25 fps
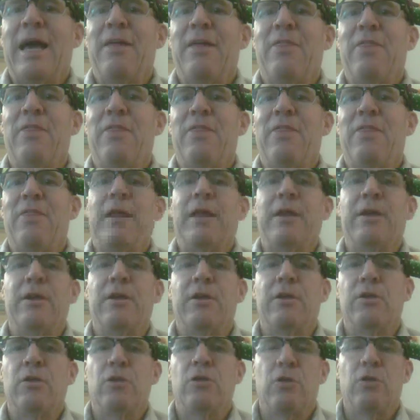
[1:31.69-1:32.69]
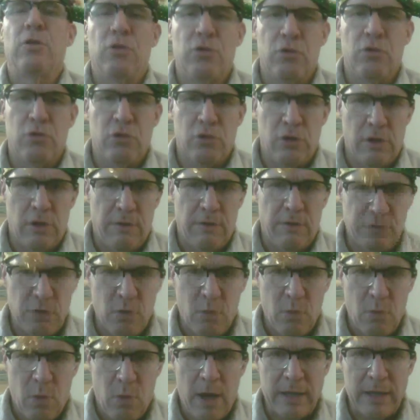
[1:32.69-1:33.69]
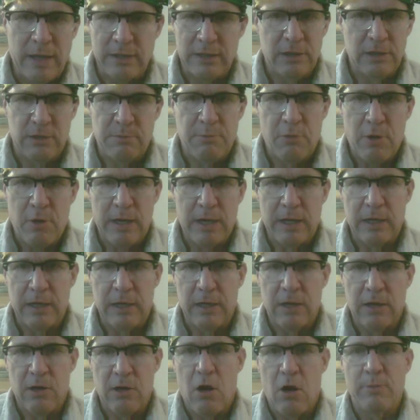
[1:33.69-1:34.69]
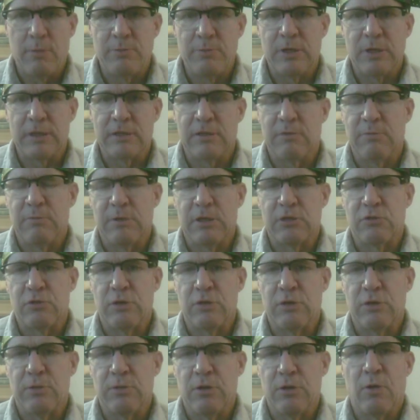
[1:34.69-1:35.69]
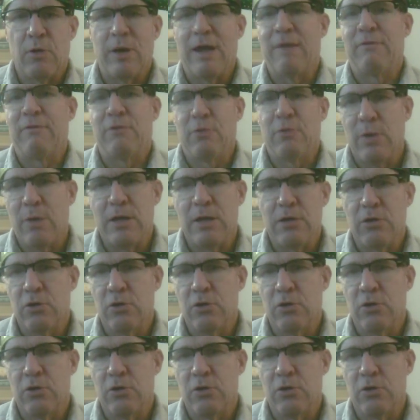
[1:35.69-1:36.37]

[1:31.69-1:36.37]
And then, if you wanted to bring an object of mystery, you don't have to wait